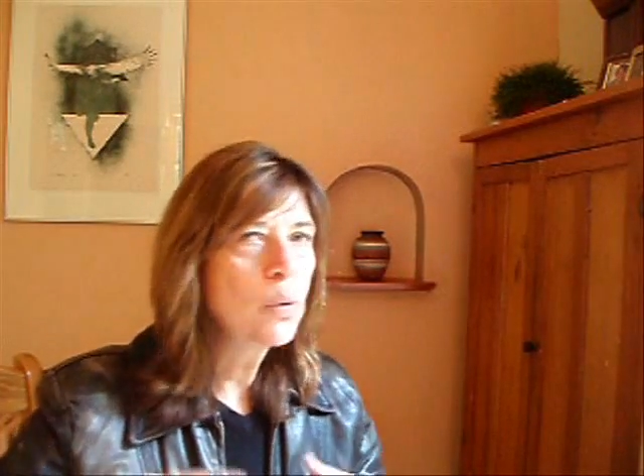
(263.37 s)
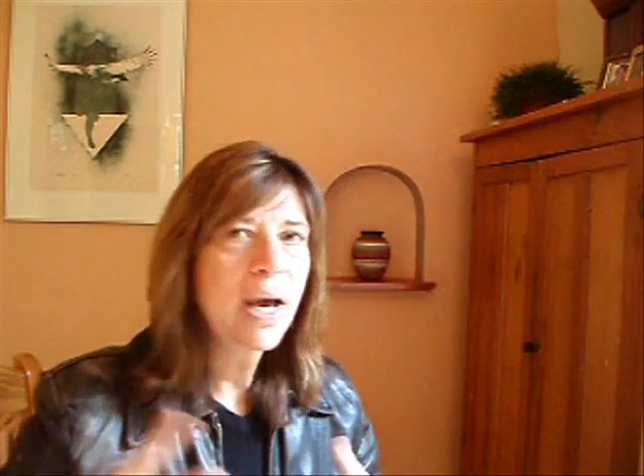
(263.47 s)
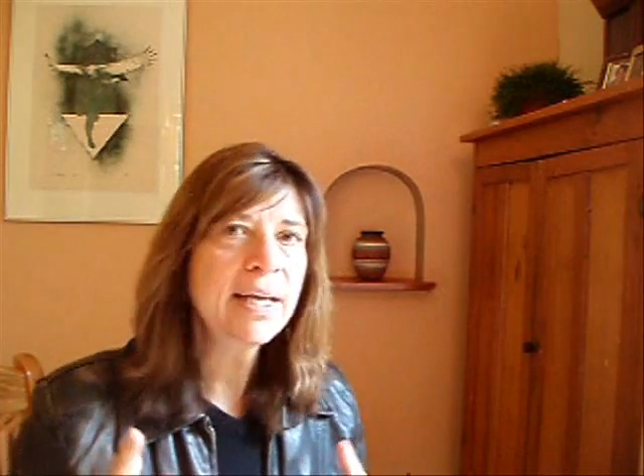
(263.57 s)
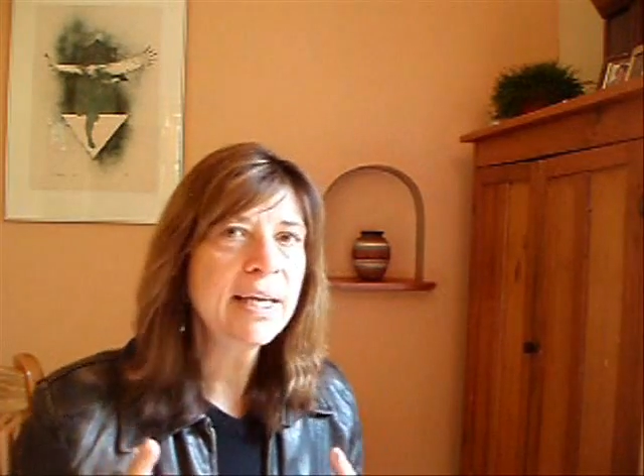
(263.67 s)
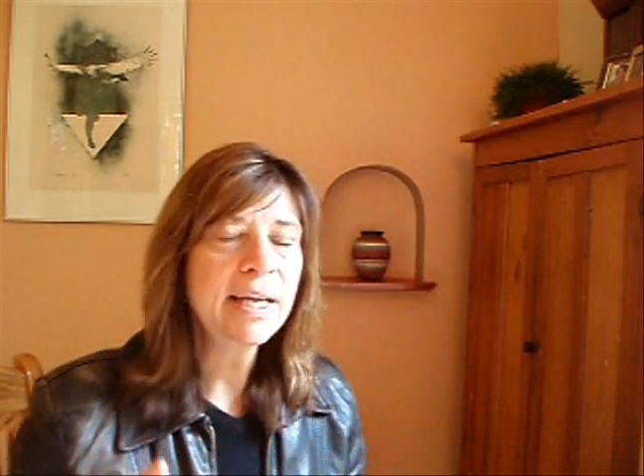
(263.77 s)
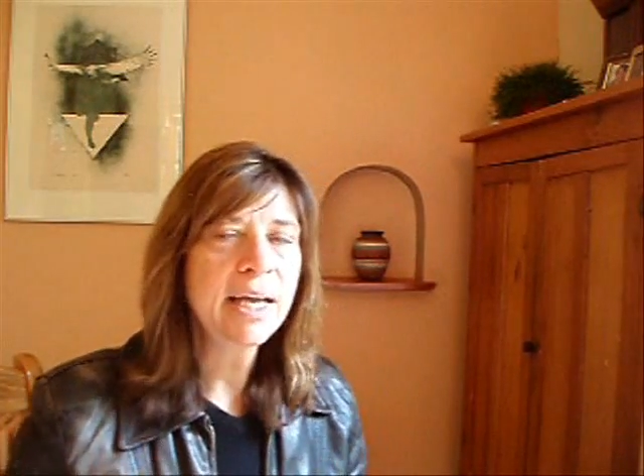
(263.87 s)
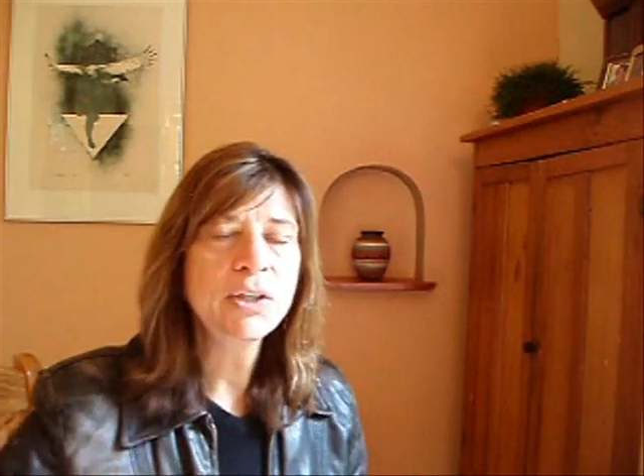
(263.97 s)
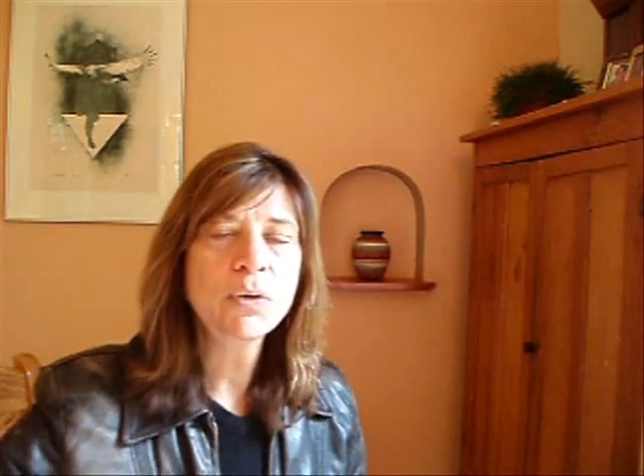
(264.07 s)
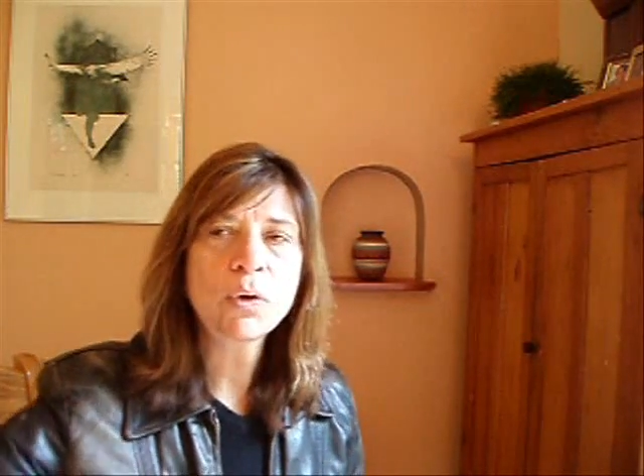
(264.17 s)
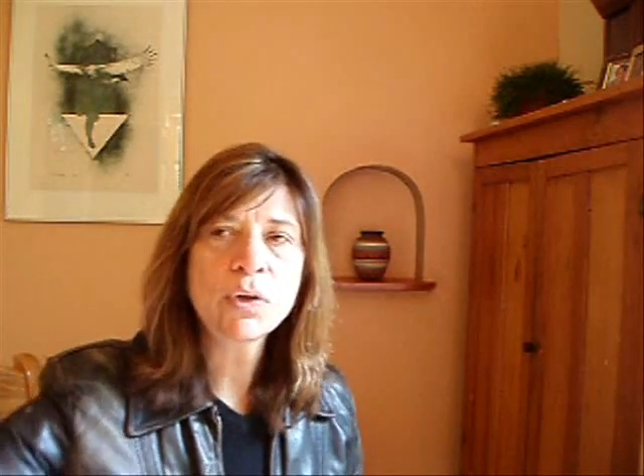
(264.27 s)
a wedding
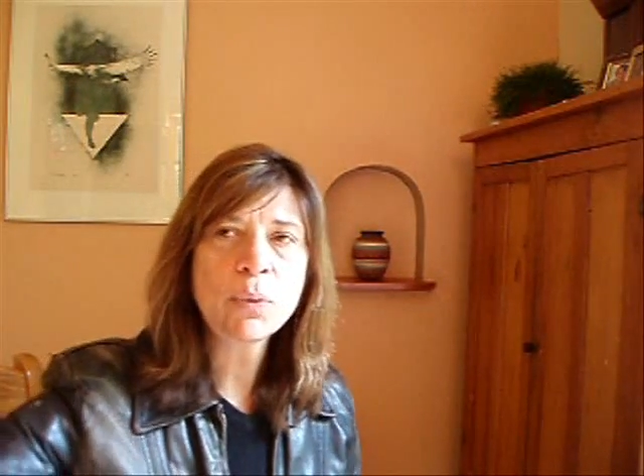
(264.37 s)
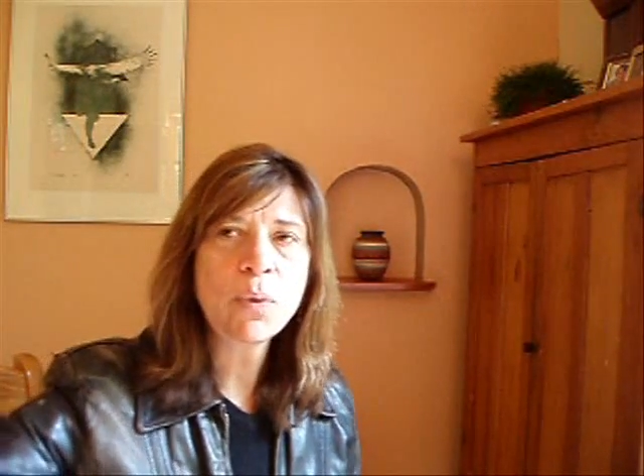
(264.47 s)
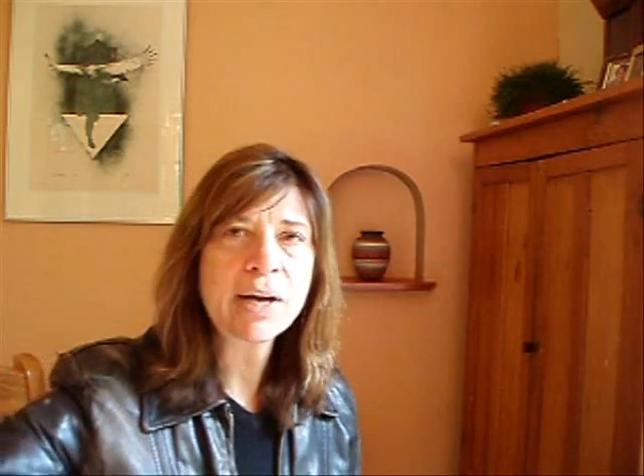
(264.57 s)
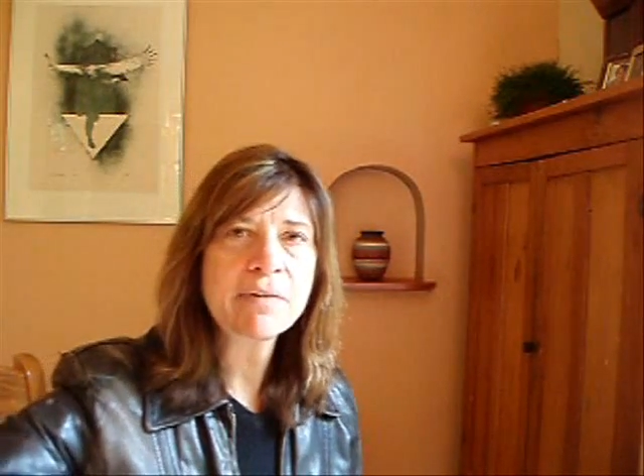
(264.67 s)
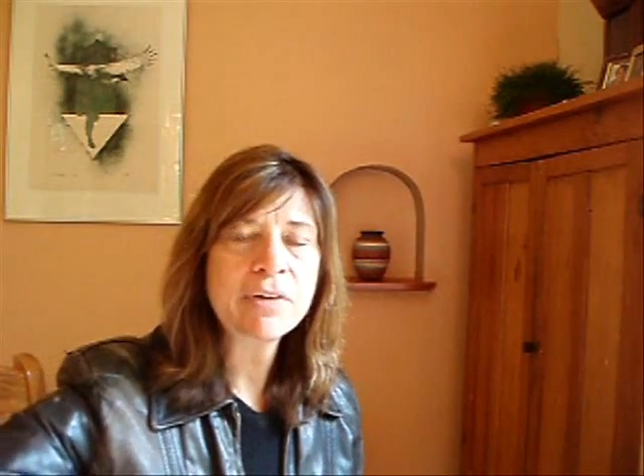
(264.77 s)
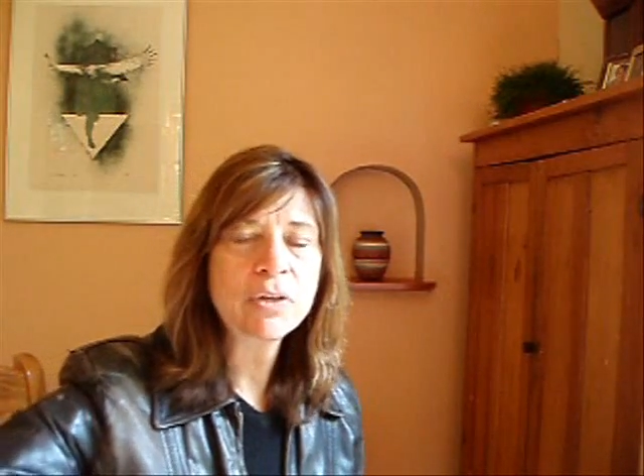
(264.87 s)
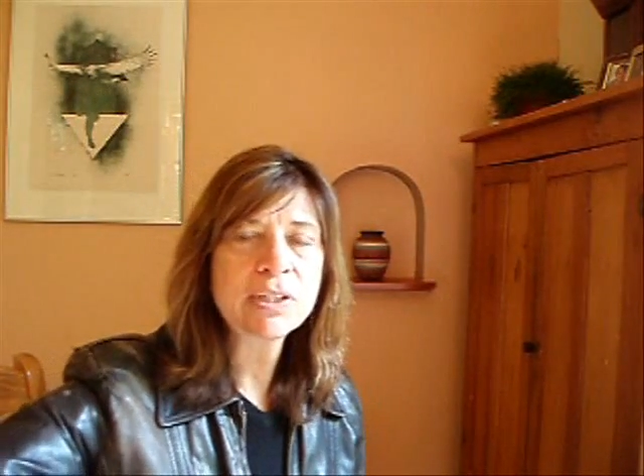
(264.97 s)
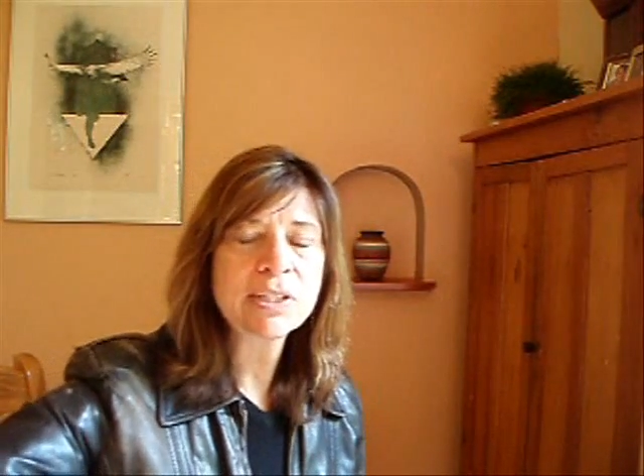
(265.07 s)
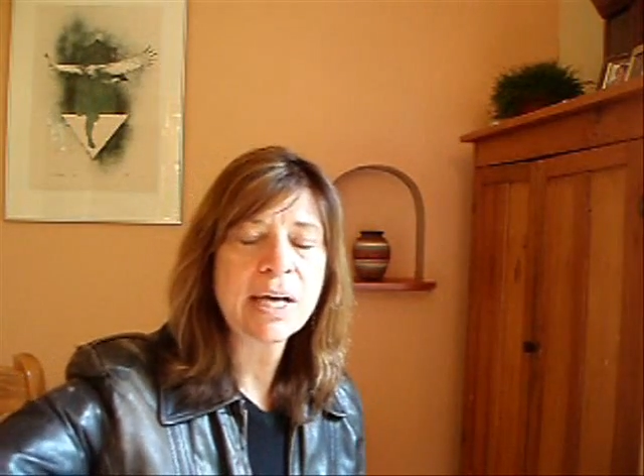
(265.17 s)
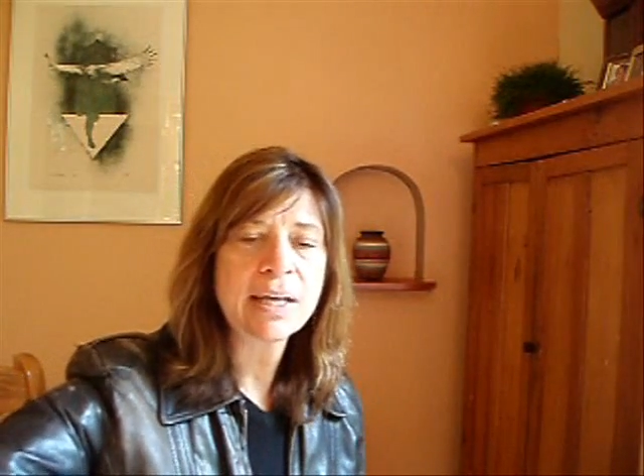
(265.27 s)
and you only want to
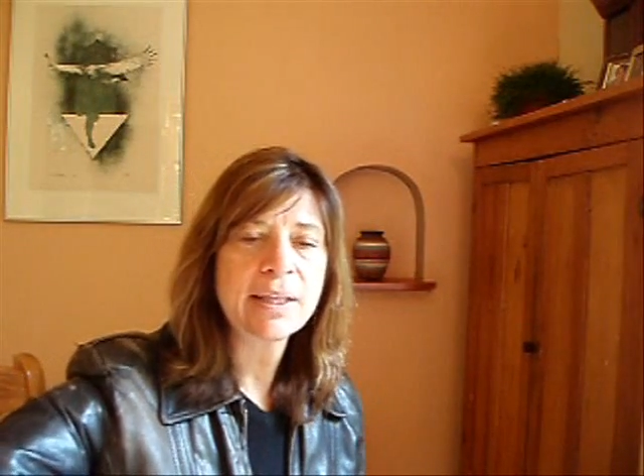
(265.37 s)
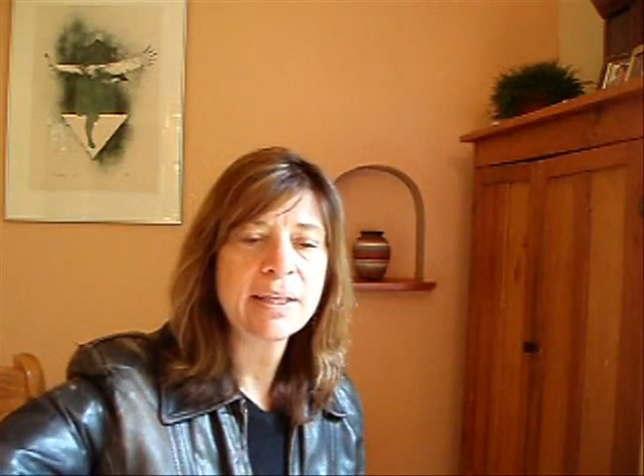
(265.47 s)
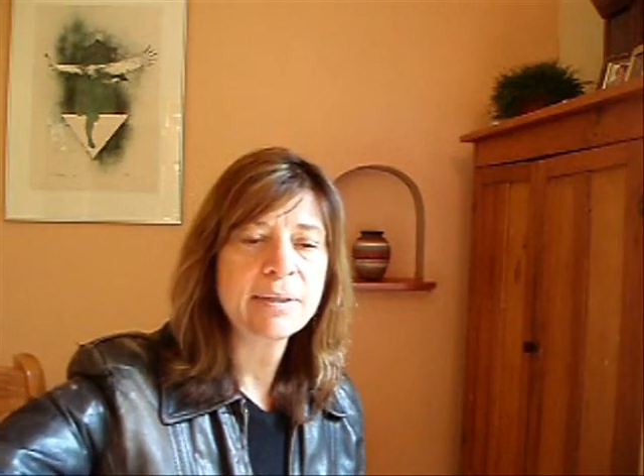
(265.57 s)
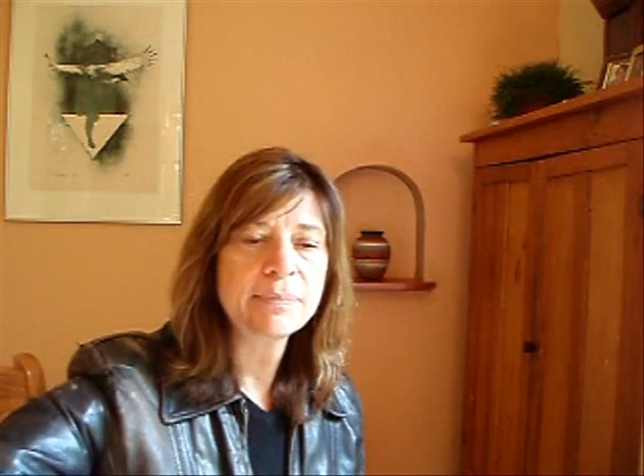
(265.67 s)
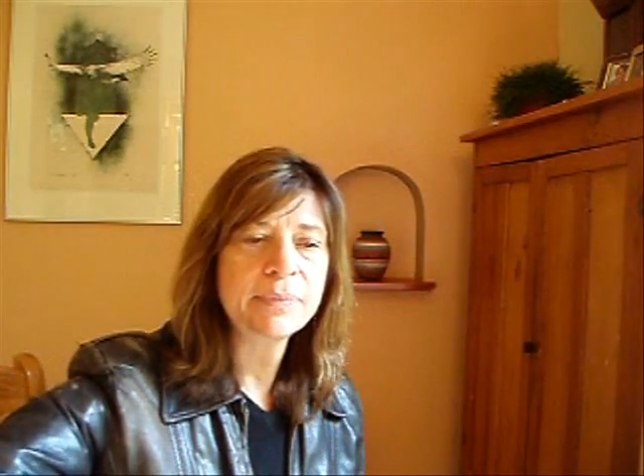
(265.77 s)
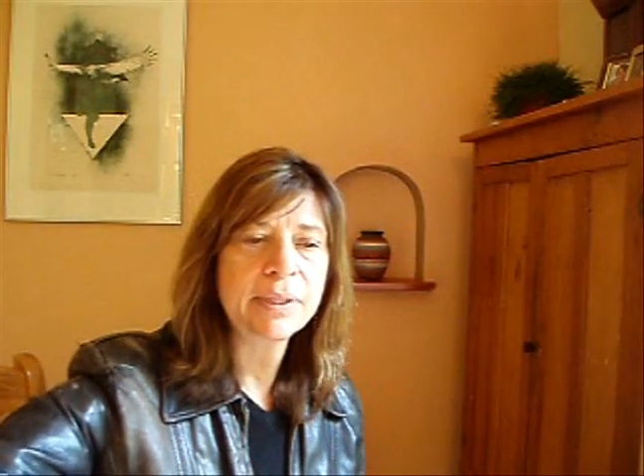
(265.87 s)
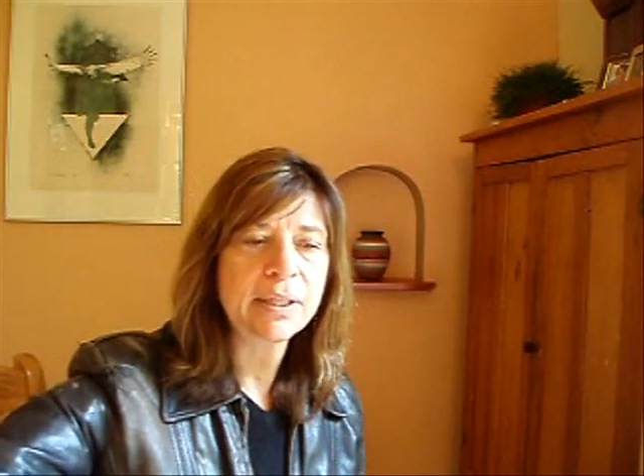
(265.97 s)
focus on the